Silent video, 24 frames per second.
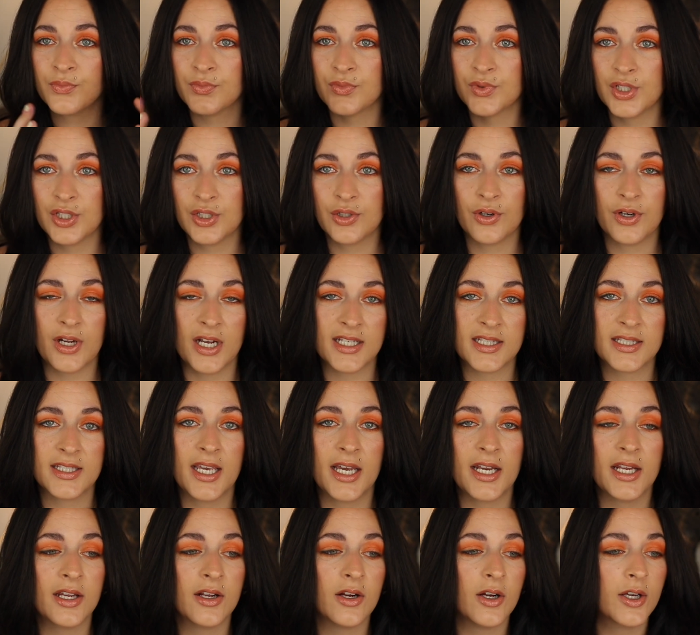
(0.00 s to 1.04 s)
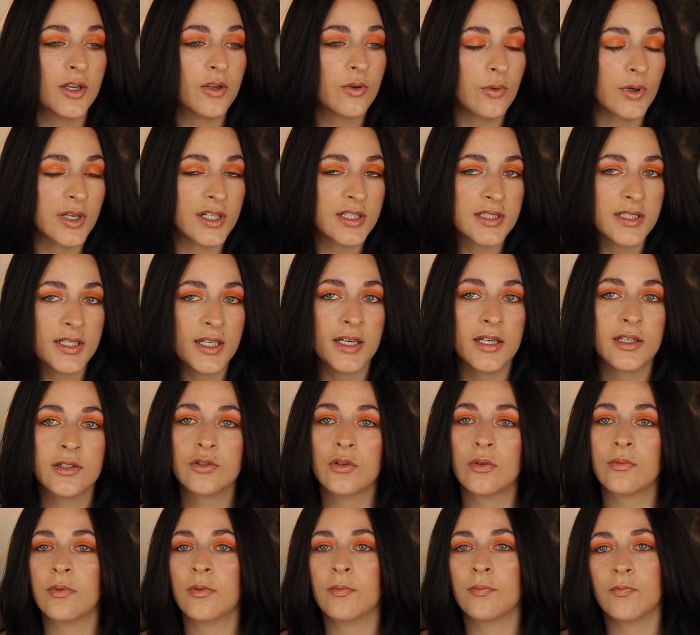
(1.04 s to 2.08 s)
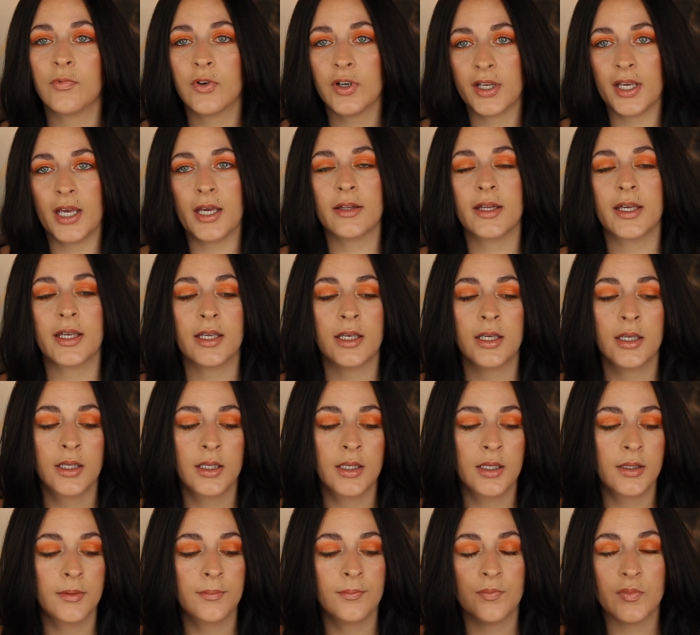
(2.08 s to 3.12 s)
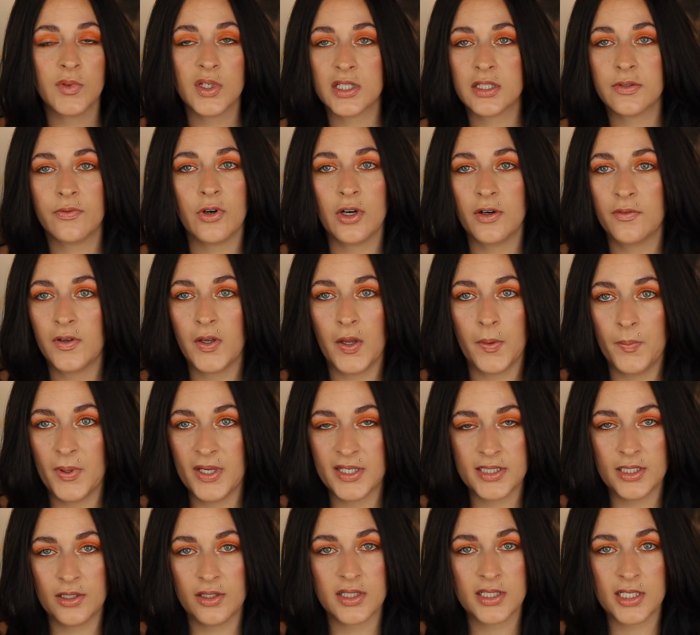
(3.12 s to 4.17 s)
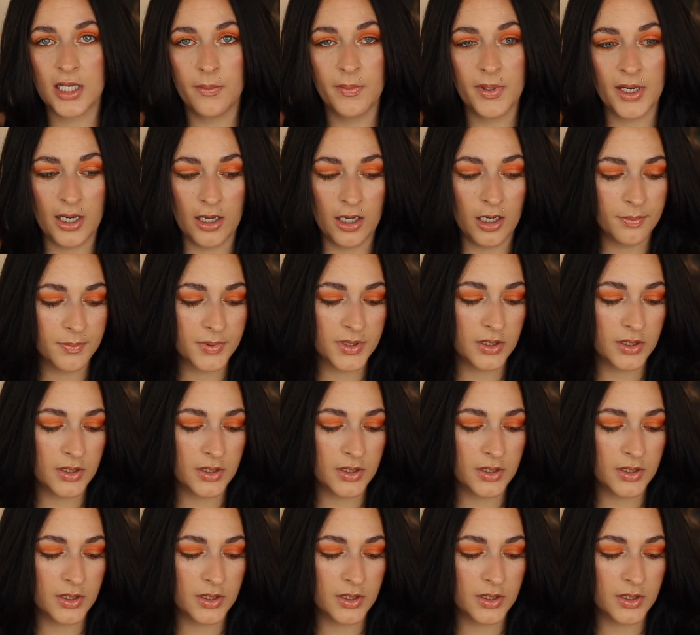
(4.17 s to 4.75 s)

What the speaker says: Did you guys get it? Are you going to get it? Don't forget, like, this 4VAB sale is coming up.